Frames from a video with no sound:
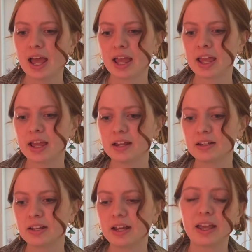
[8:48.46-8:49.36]

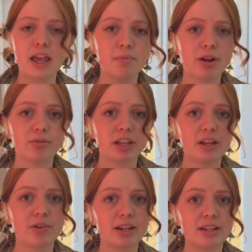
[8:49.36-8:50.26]
And it came at a really
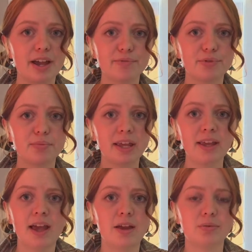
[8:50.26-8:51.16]
great time for
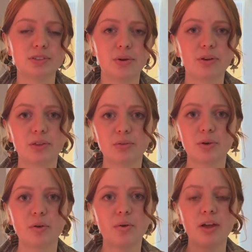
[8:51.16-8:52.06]
me. I was going
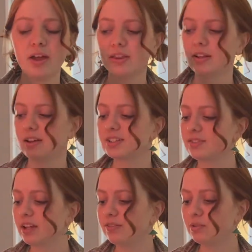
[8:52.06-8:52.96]
through the loss of
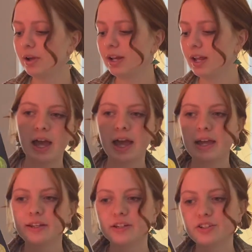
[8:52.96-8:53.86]
a loved one,
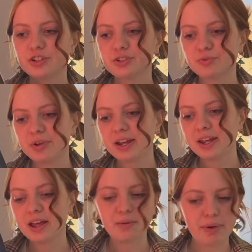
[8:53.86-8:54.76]
and just
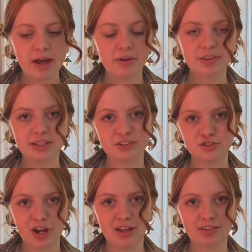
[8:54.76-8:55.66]
reading about this
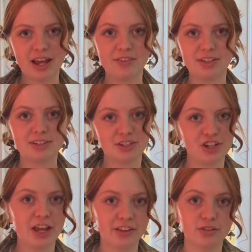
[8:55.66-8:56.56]
child having such a
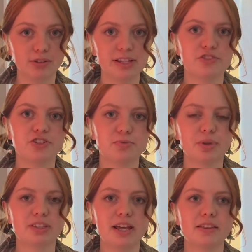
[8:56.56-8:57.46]
healthy relationship
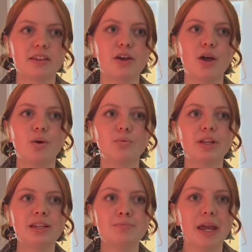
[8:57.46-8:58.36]
with death
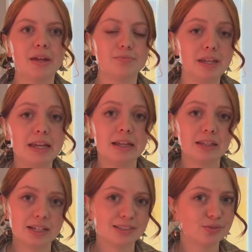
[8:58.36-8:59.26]
really made me
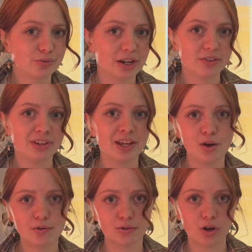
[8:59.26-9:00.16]
less afraid of it
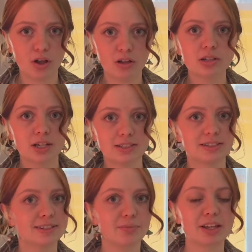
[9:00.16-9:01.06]
overall, because
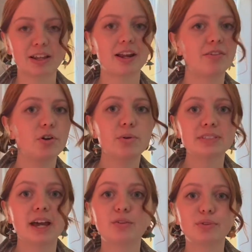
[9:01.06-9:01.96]
it's something that I've
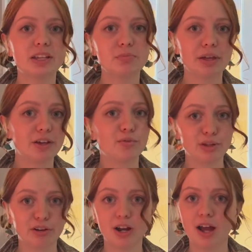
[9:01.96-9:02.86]
always had a really big
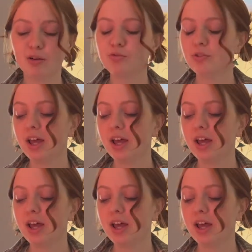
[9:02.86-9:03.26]
fear of,